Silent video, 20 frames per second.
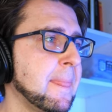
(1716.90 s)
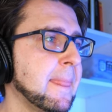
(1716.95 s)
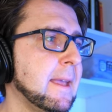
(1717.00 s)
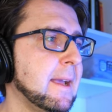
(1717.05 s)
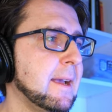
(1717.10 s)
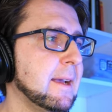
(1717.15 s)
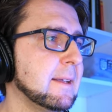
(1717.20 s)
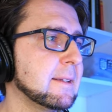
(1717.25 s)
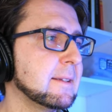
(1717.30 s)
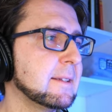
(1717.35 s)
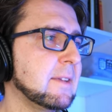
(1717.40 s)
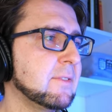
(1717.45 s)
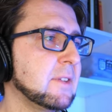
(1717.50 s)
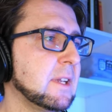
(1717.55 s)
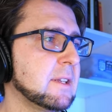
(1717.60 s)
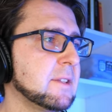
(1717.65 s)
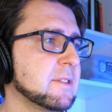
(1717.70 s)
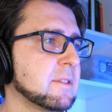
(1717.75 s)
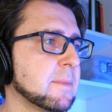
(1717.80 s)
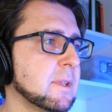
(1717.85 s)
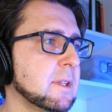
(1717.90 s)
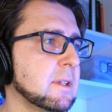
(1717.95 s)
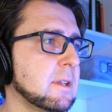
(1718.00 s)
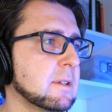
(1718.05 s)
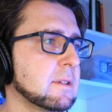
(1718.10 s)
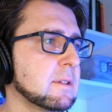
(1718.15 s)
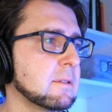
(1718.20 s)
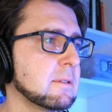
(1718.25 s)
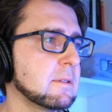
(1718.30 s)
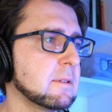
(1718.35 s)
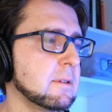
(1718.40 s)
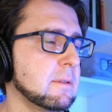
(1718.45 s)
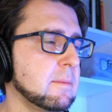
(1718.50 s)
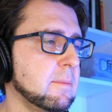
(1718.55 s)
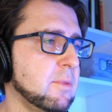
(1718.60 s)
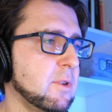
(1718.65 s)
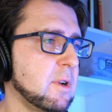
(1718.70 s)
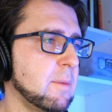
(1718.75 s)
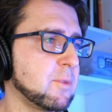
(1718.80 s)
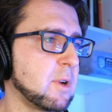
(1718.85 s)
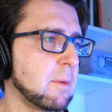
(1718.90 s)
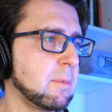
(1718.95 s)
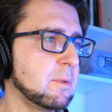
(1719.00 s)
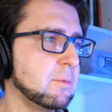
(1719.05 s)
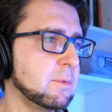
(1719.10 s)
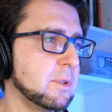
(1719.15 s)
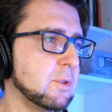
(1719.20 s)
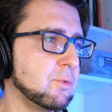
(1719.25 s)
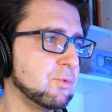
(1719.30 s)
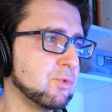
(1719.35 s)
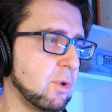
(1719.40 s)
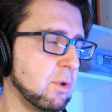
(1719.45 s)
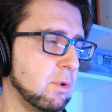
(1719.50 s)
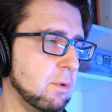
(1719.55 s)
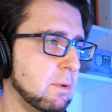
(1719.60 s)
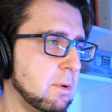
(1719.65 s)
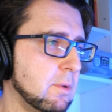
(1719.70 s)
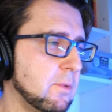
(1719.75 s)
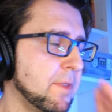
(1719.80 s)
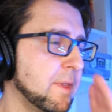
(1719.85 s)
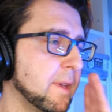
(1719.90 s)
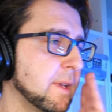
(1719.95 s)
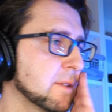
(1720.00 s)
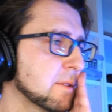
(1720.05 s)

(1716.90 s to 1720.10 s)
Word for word: Uh, definitely something that uh, a problem with the row thing.